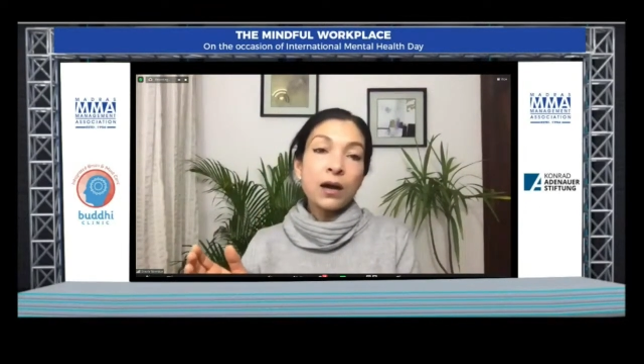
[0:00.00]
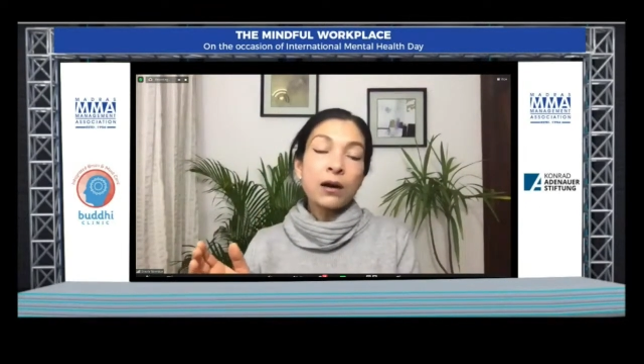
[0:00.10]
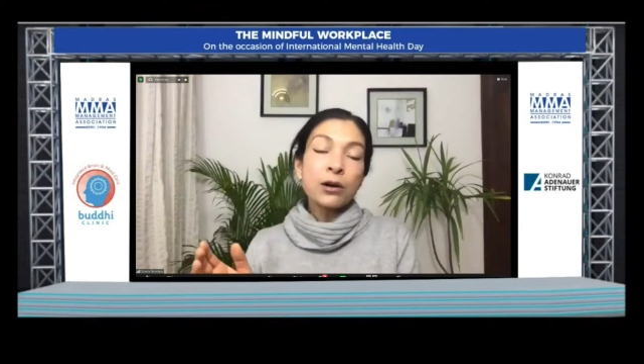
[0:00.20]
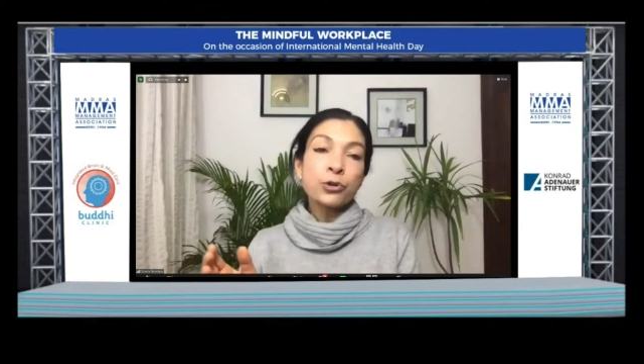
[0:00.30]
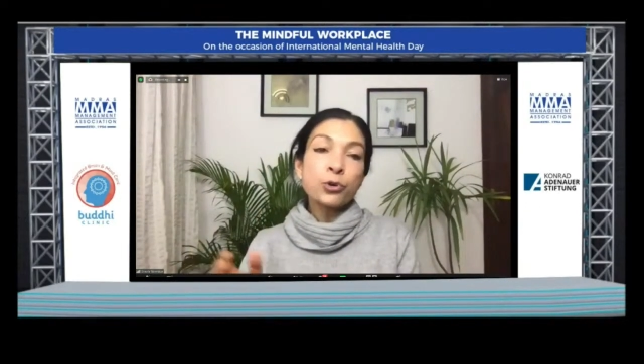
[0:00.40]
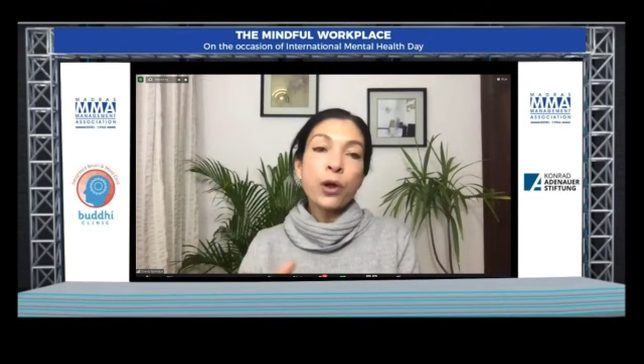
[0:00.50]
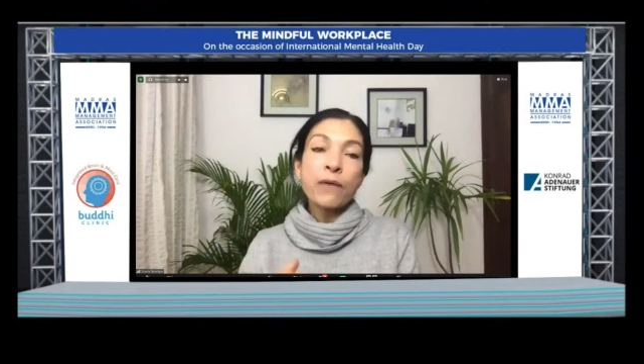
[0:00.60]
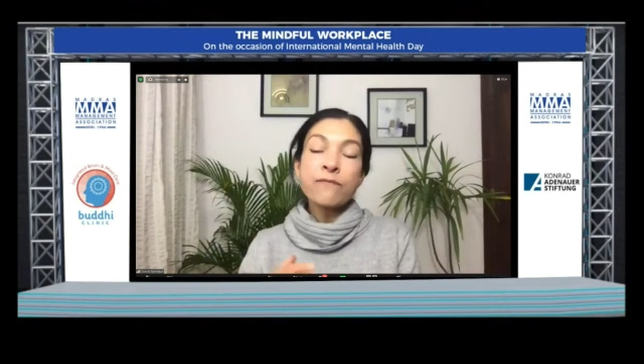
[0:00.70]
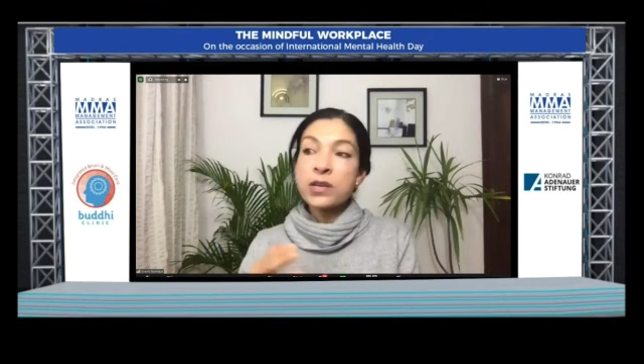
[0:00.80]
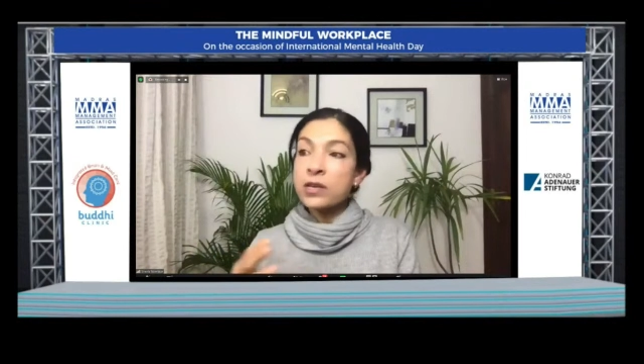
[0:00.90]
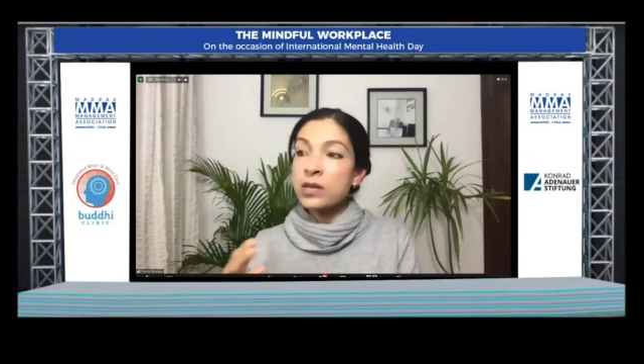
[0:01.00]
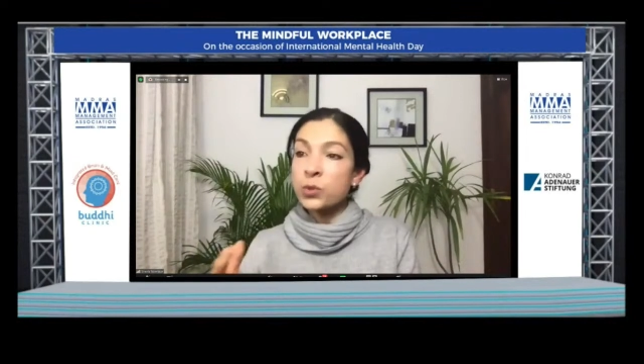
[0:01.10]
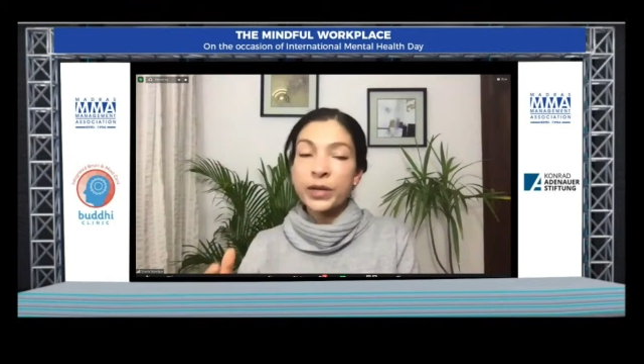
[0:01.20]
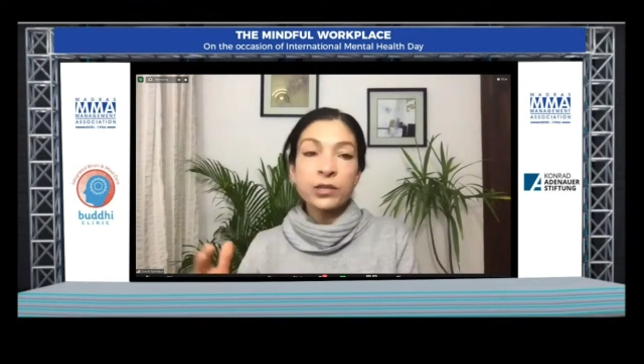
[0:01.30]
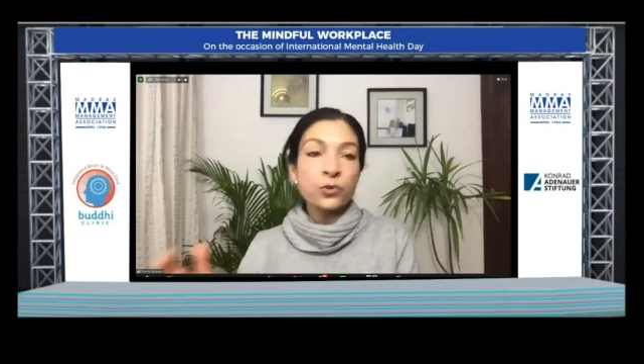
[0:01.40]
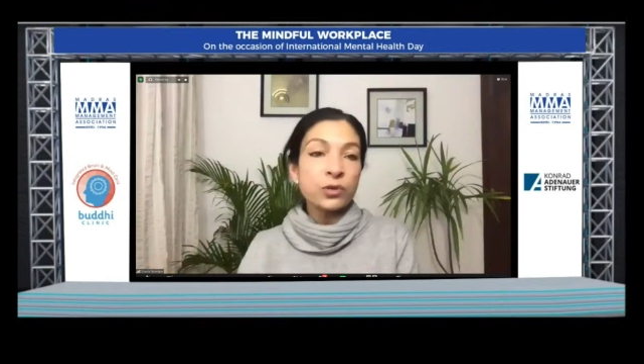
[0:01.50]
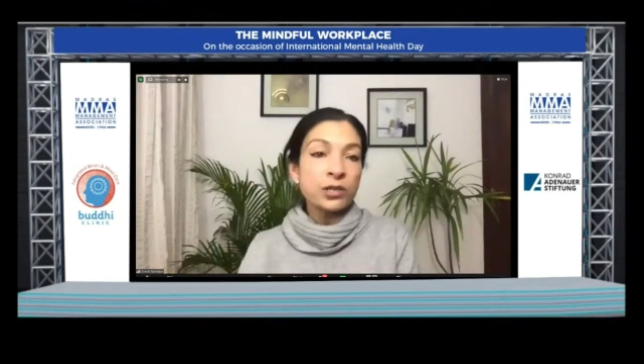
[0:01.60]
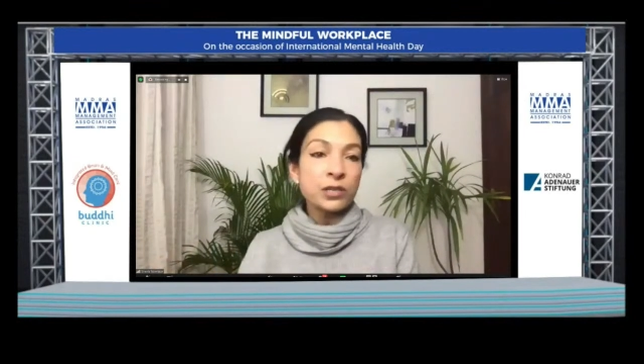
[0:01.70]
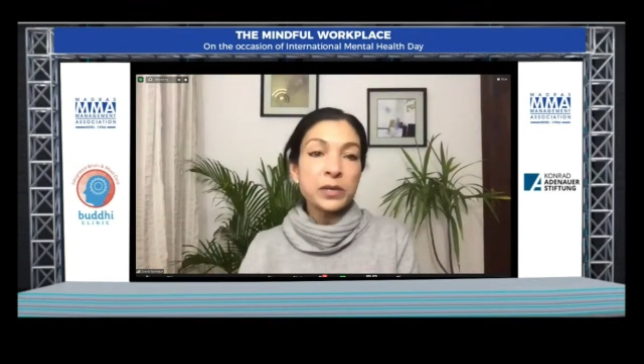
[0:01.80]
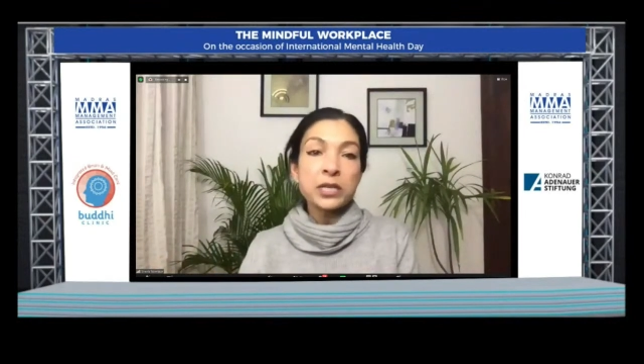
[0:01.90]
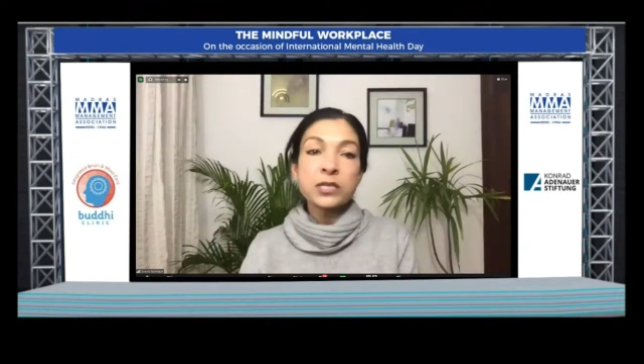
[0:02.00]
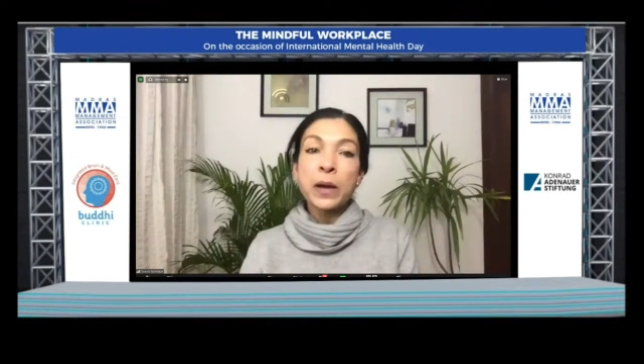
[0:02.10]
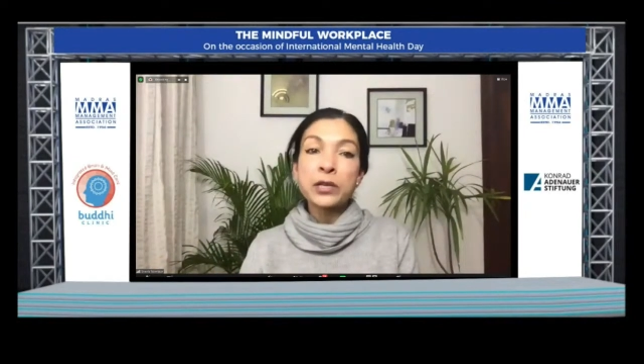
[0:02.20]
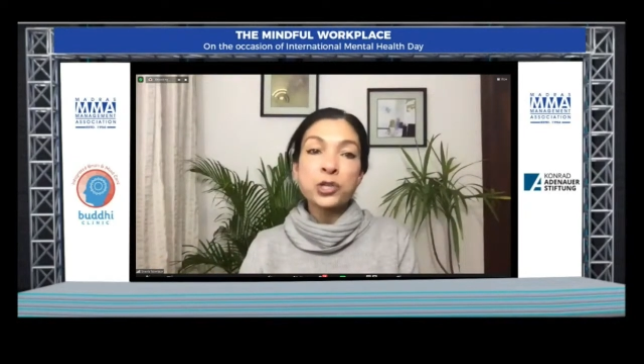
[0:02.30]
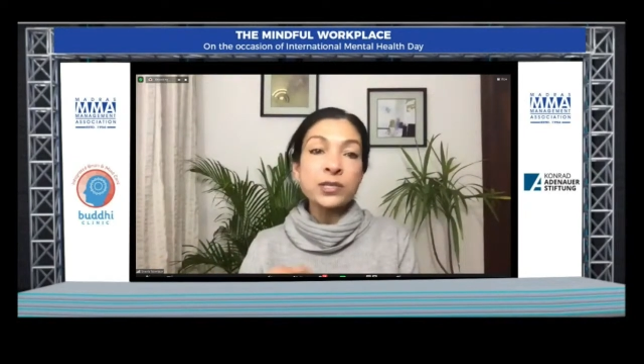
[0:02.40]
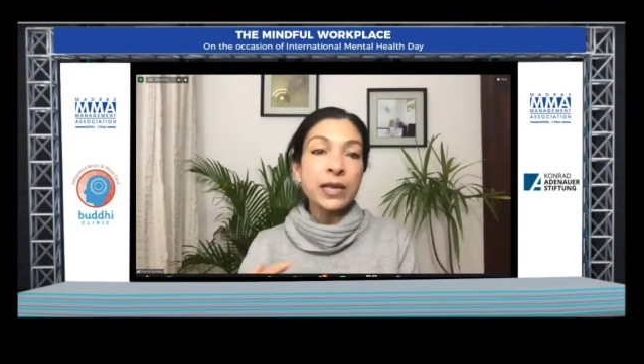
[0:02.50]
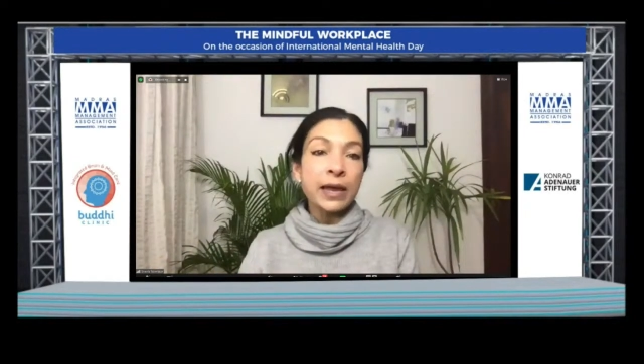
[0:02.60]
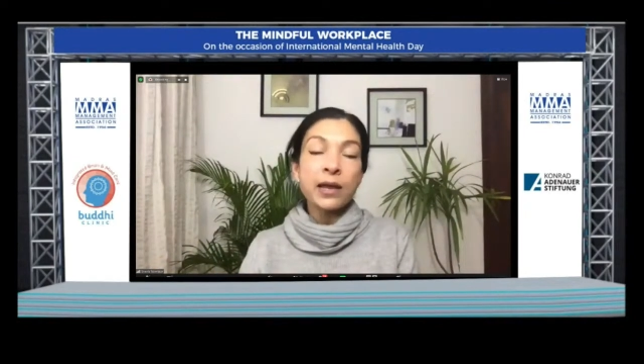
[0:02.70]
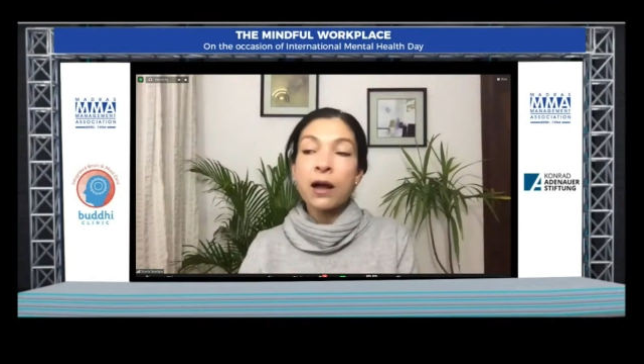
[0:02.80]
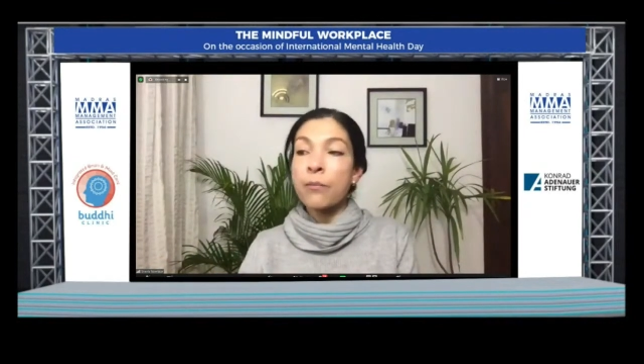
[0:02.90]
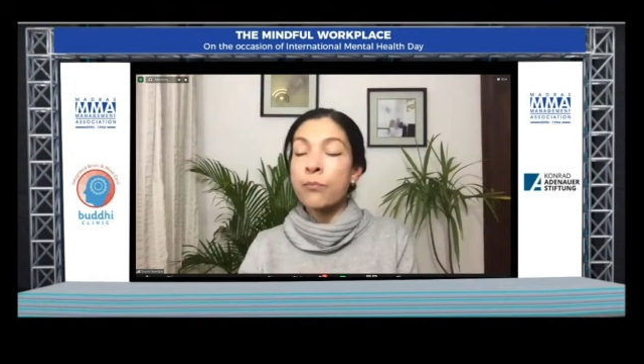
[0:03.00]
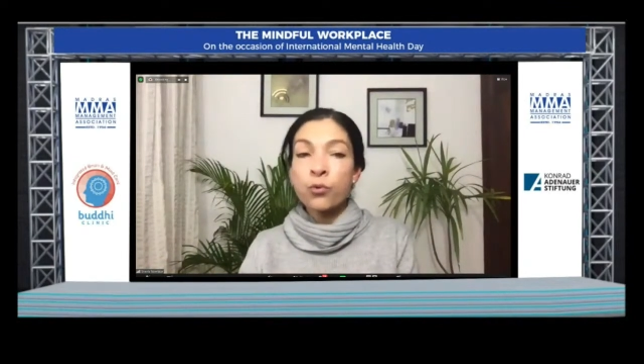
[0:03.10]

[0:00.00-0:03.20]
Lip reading: every 20 to 30 minutes by just getting up,